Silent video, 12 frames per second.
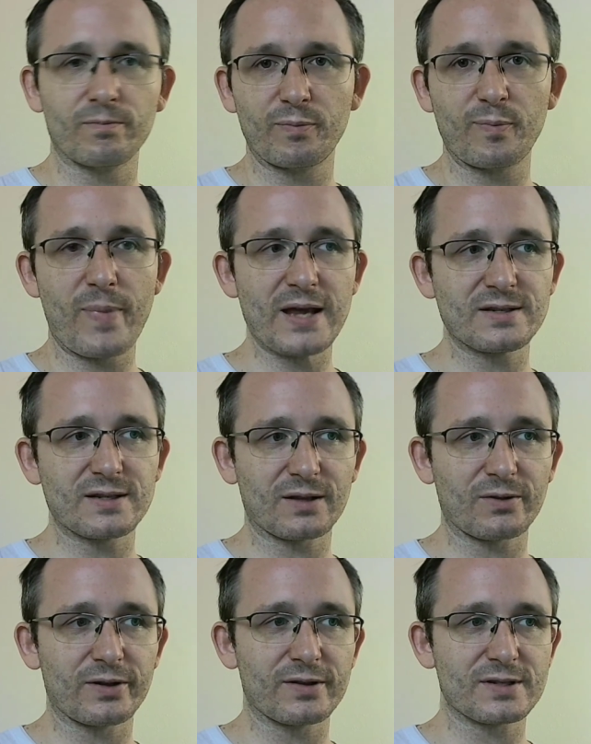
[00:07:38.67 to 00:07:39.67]

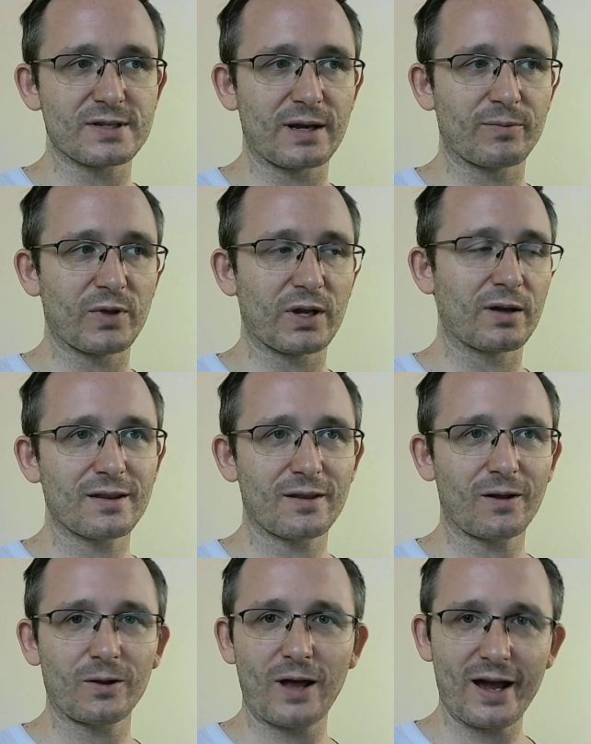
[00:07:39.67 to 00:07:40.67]
basically the same thing.
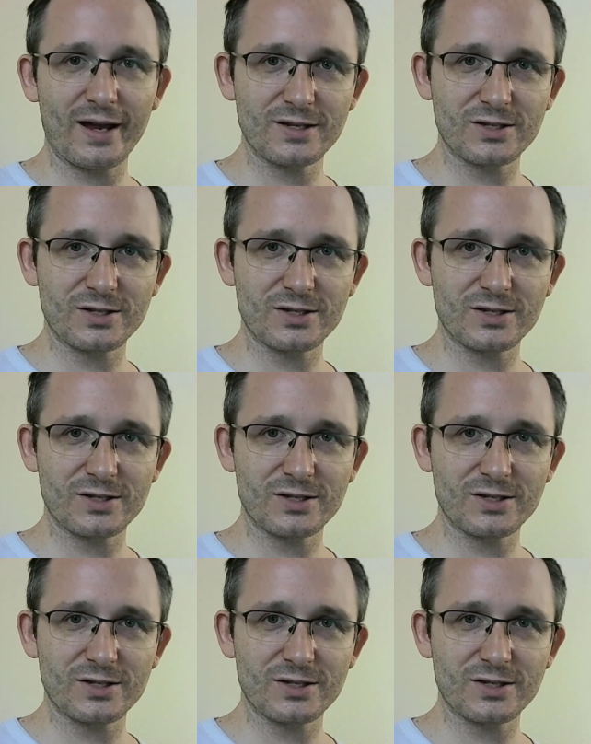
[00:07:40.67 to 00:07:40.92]
The last